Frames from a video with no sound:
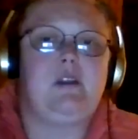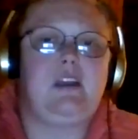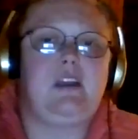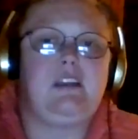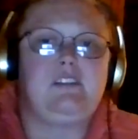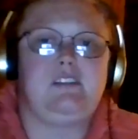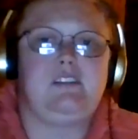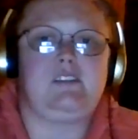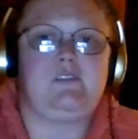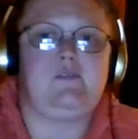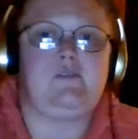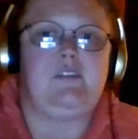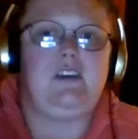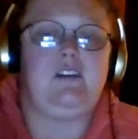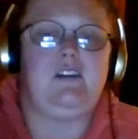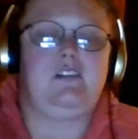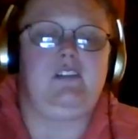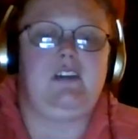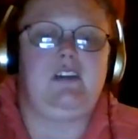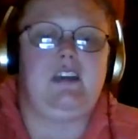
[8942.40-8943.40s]
I just
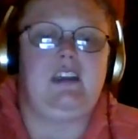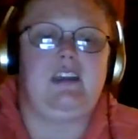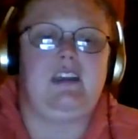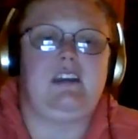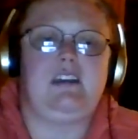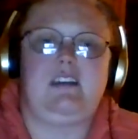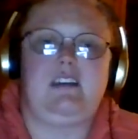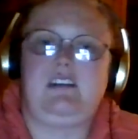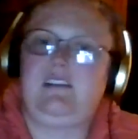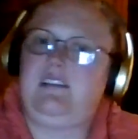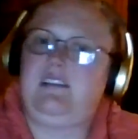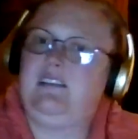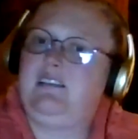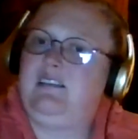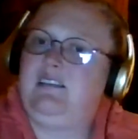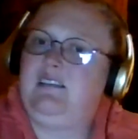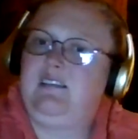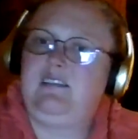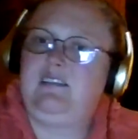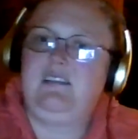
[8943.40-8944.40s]
feel like
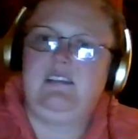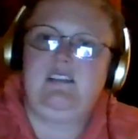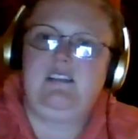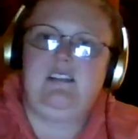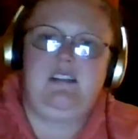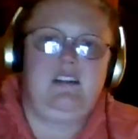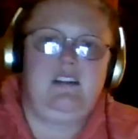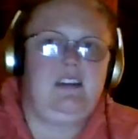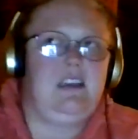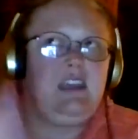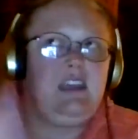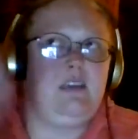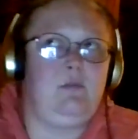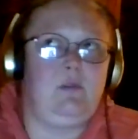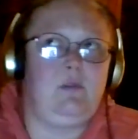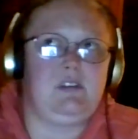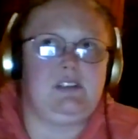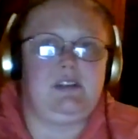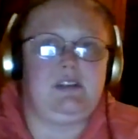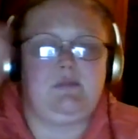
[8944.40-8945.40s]
he
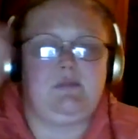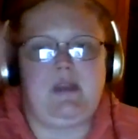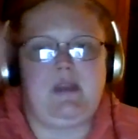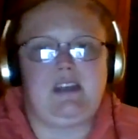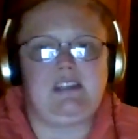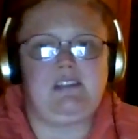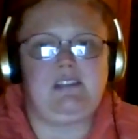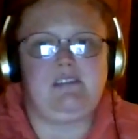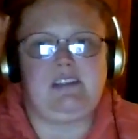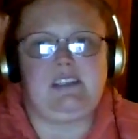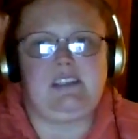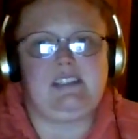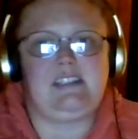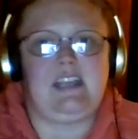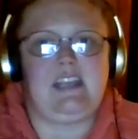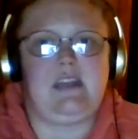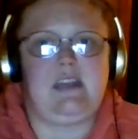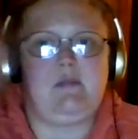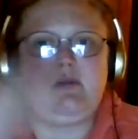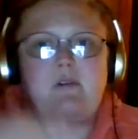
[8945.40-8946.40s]
wasn't mentally
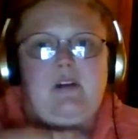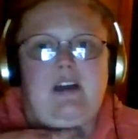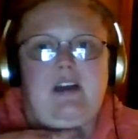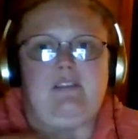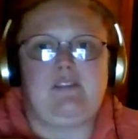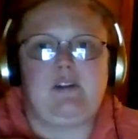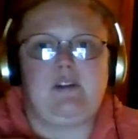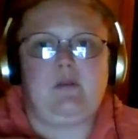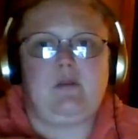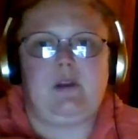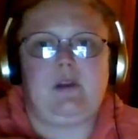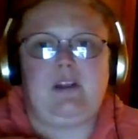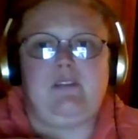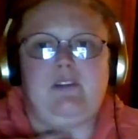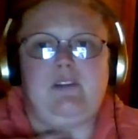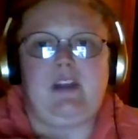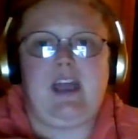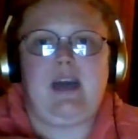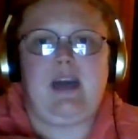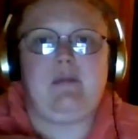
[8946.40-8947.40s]
stable after
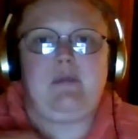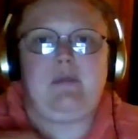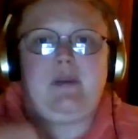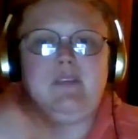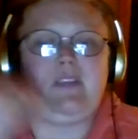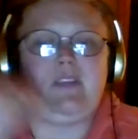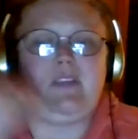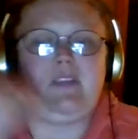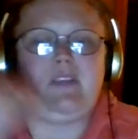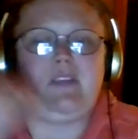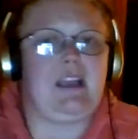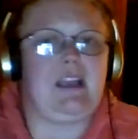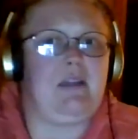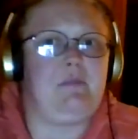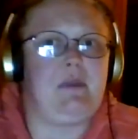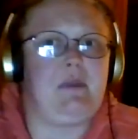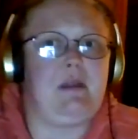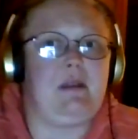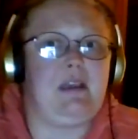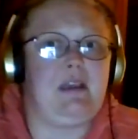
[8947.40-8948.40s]
whatever happened. Like,
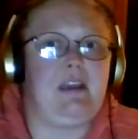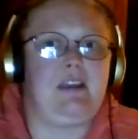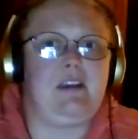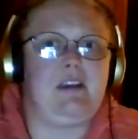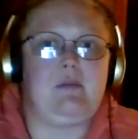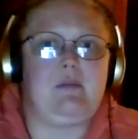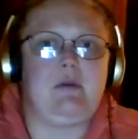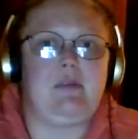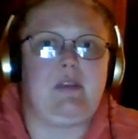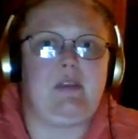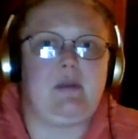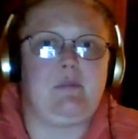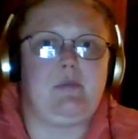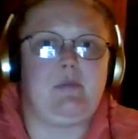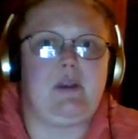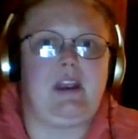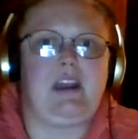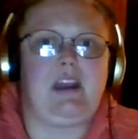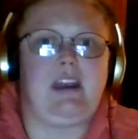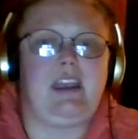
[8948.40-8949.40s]
I mean, it could have been
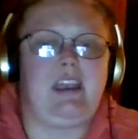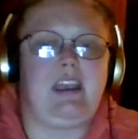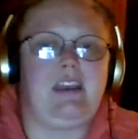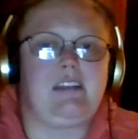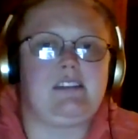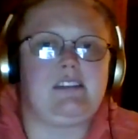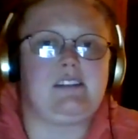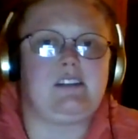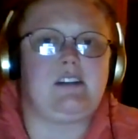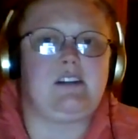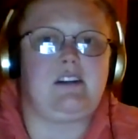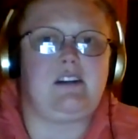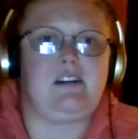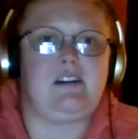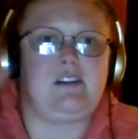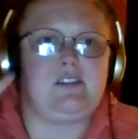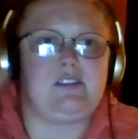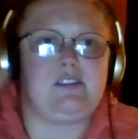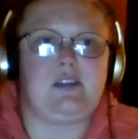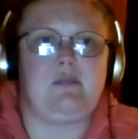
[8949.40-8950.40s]
like brain
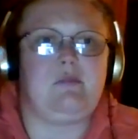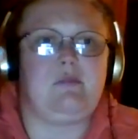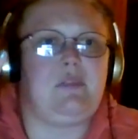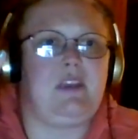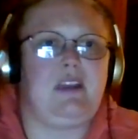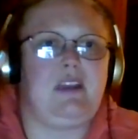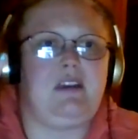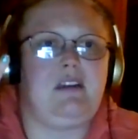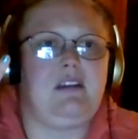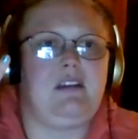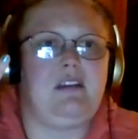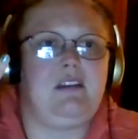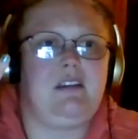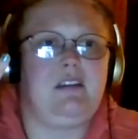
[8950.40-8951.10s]
cancer or something,